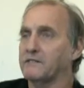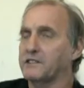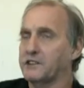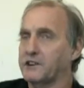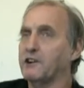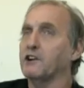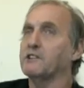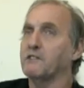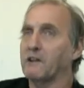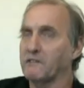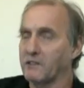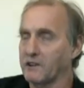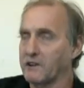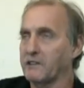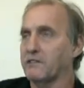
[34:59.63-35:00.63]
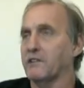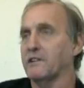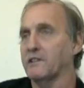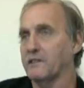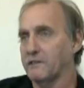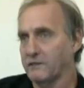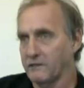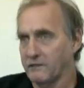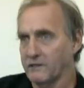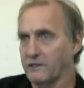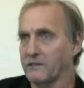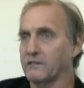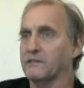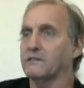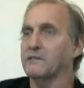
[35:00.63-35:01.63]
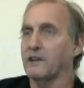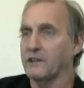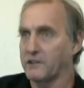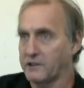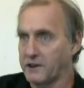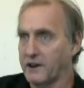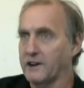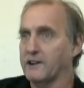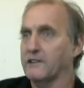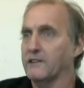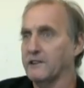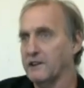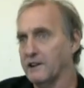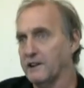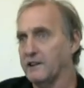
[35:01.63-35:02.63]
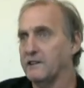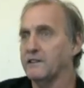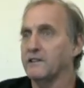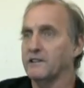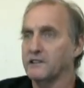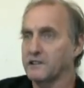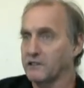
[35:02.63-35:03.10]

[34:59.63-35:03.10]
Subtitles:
She knows my belief on understanding their need and